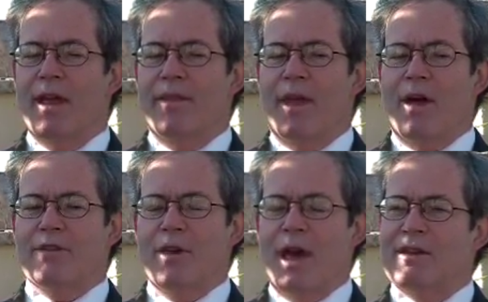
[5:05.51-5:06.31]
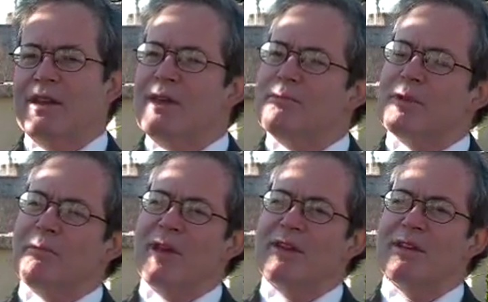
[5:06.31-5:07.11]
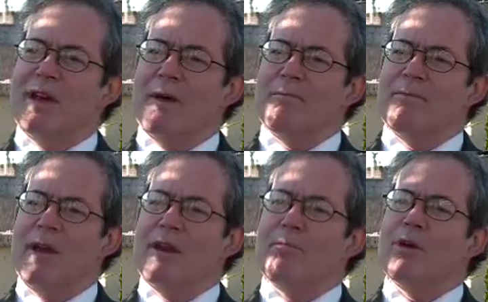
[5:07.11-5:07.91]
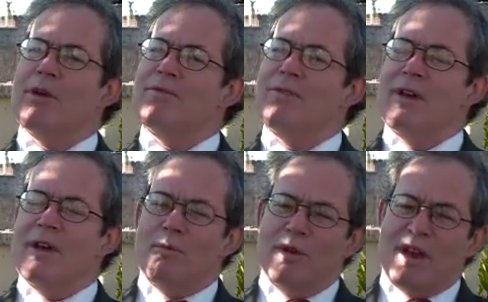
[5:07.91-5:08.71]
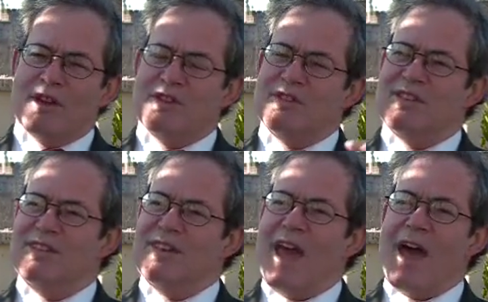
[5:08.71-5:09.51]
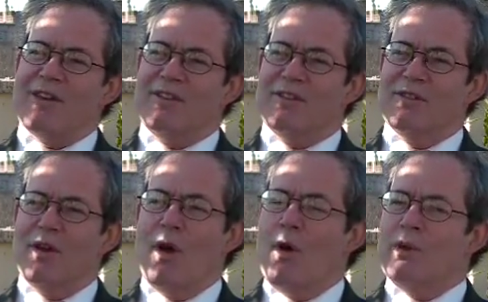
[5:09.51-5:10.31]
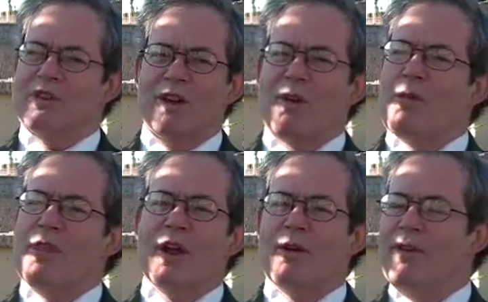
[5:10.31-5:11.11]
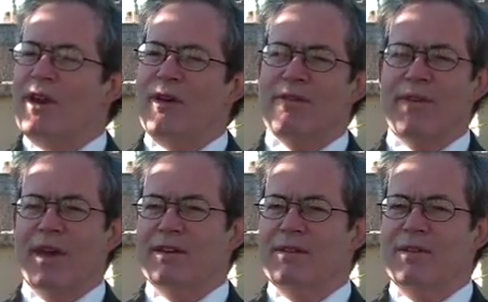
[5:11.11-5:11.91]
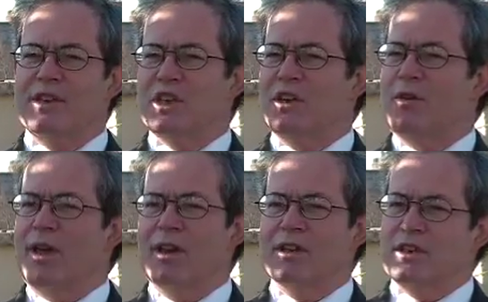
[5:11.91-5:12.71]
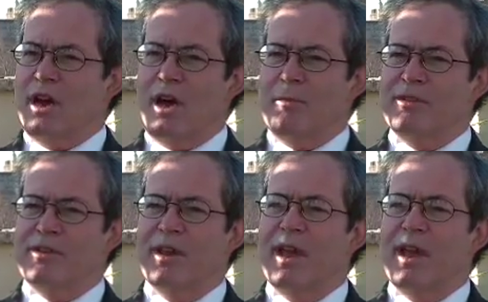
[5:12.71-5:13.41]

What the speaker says: they also had to implement a number of reductions in taxes, which I don't think are very effective in generating jobs.